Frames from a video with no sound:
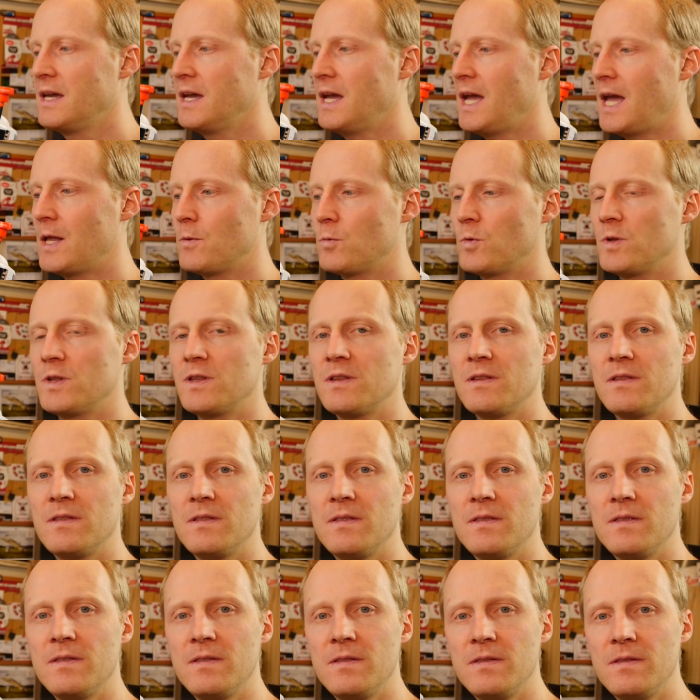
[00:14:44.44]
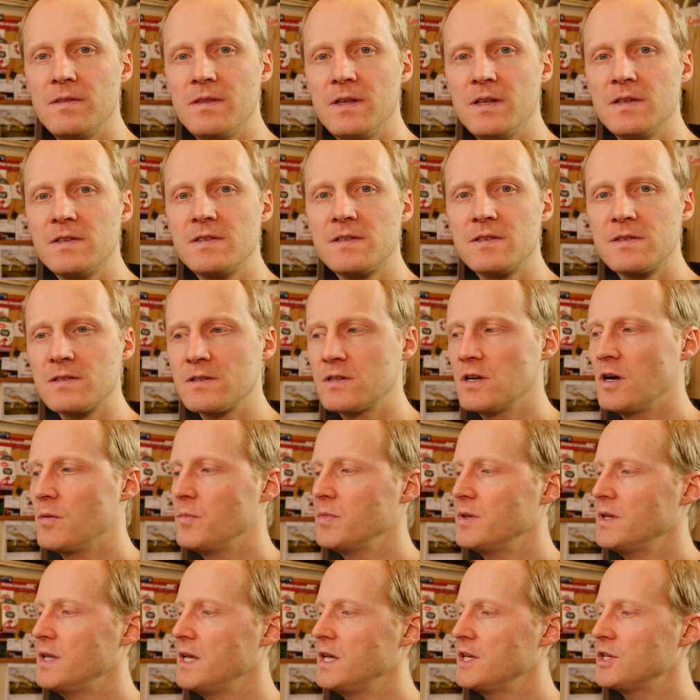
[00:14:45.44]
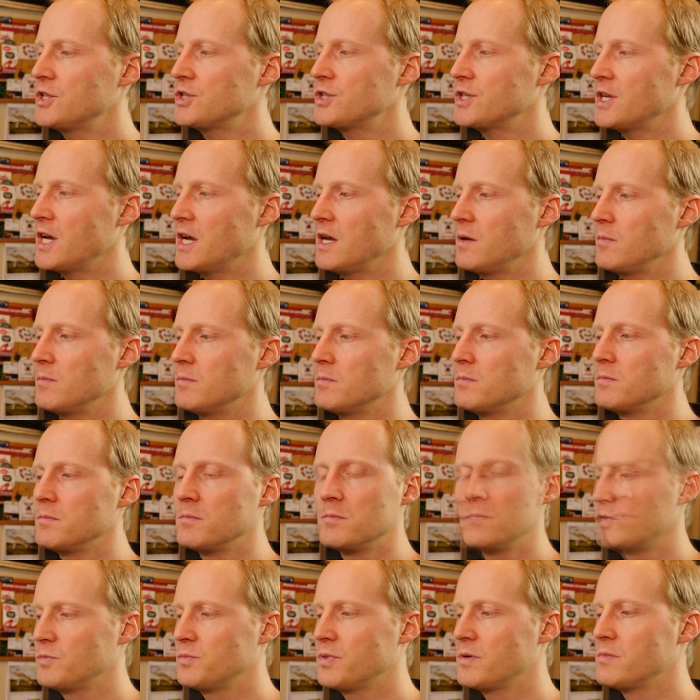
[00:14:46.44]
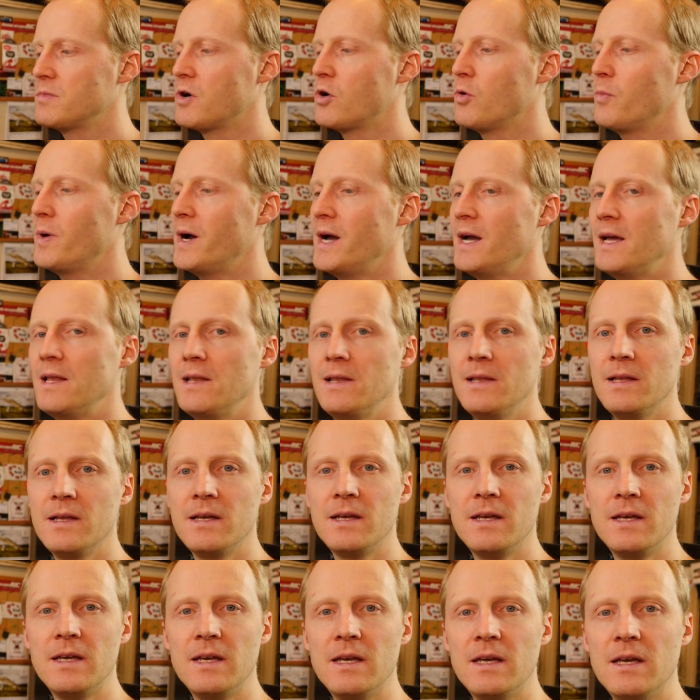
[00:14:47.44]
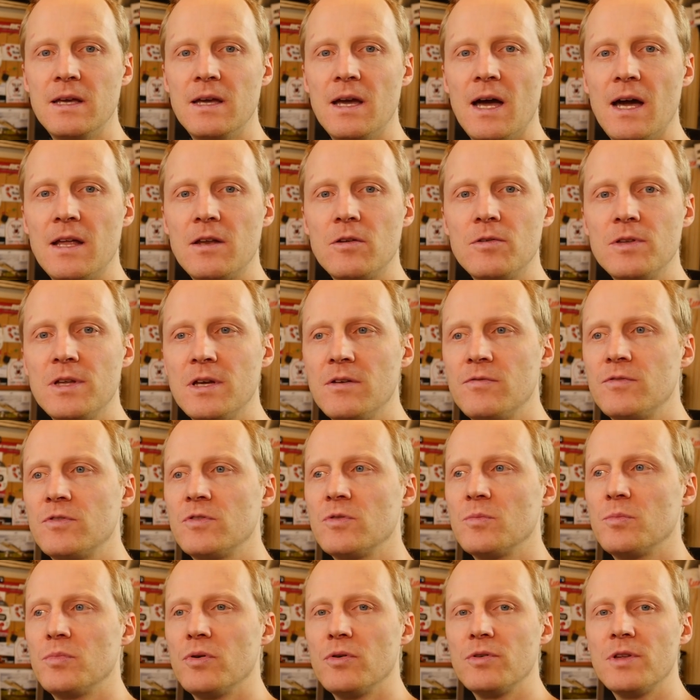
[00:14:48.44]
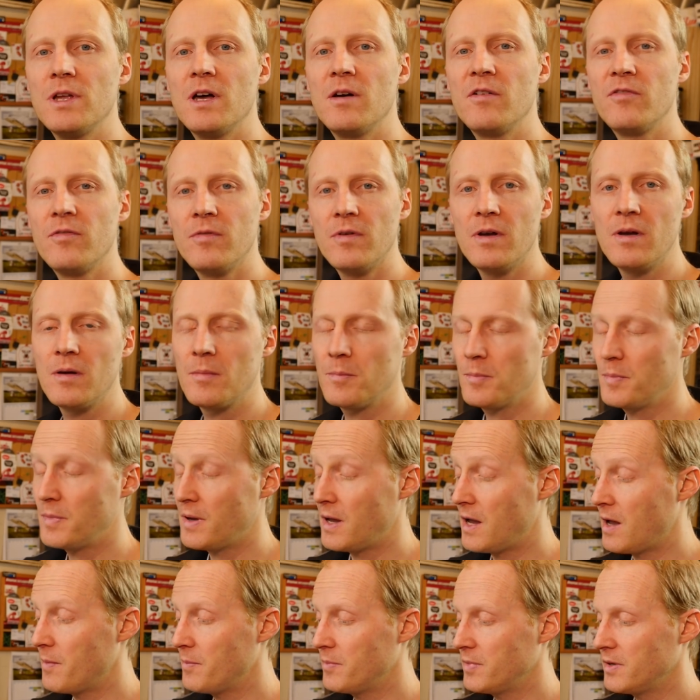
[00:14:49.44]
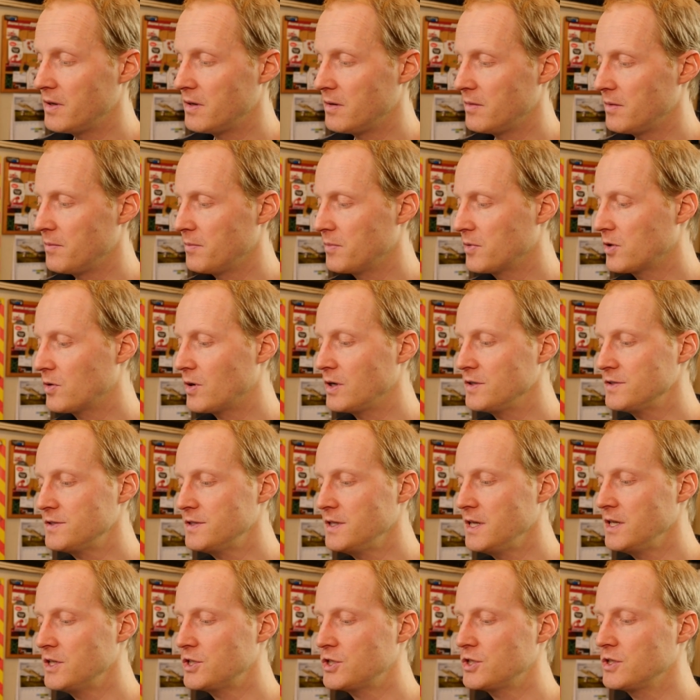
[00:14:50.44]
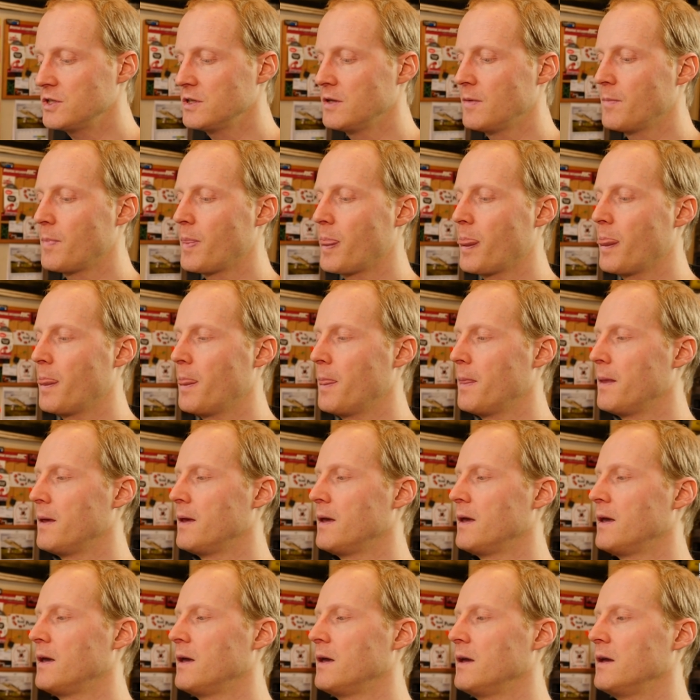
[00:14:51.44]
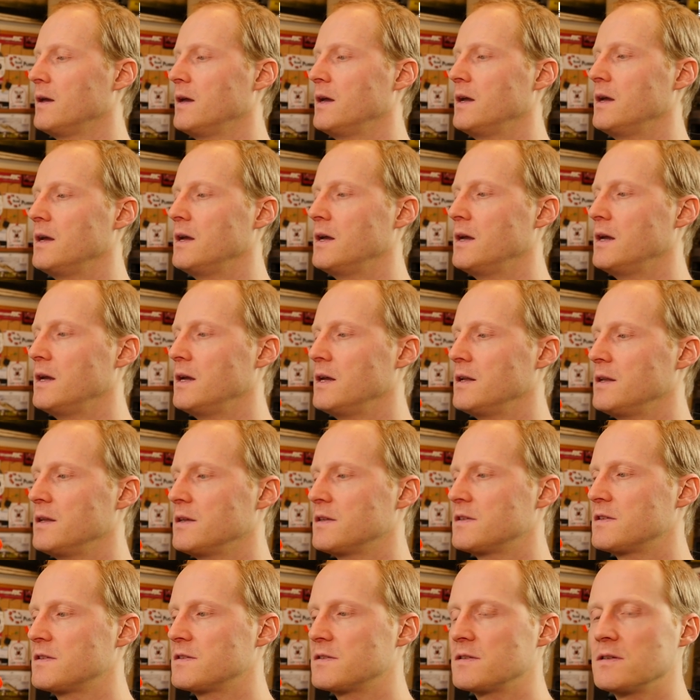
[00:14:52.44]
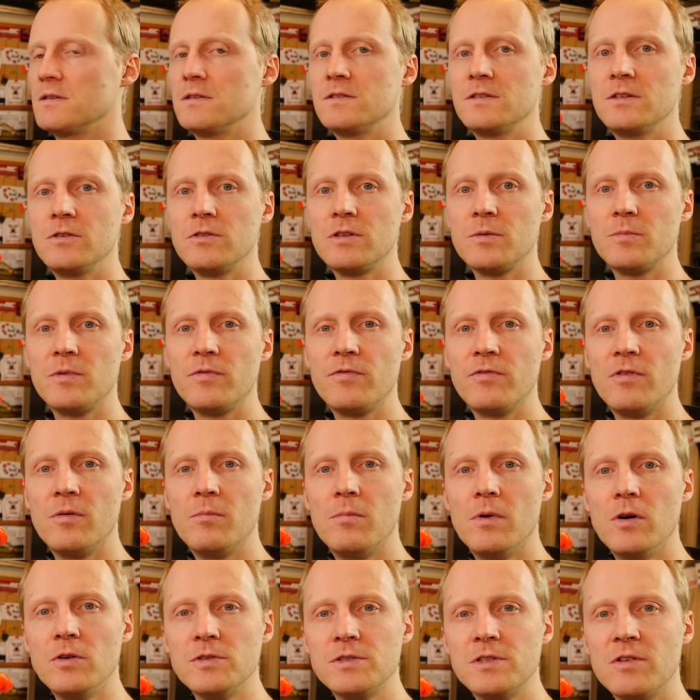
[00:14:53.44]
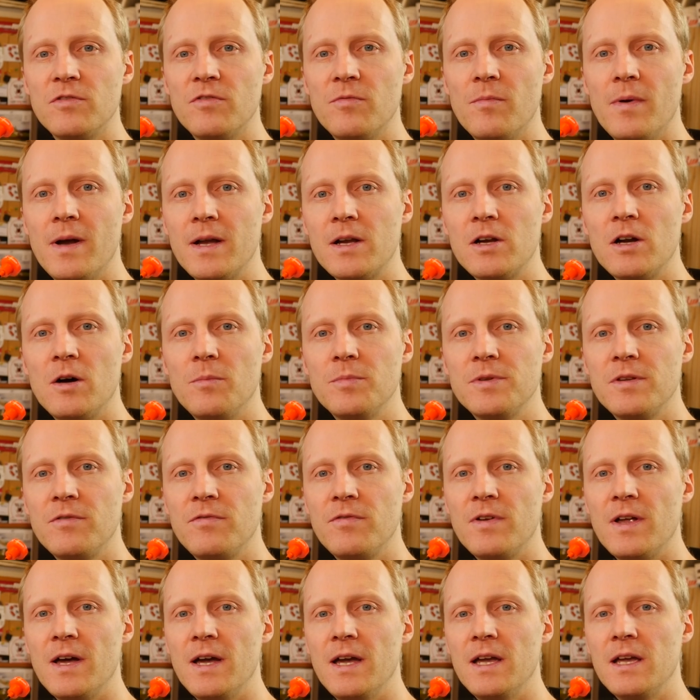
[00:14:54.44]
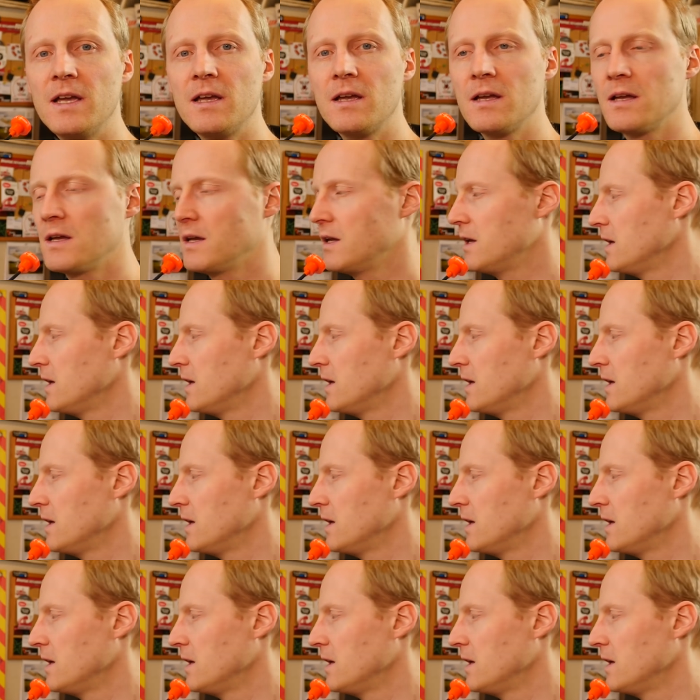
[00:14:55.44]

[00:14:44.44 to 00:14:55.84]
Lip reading: and with this combination I'm super mobile. I don't have to put up a ground station. It is suitable for most of my copter flying.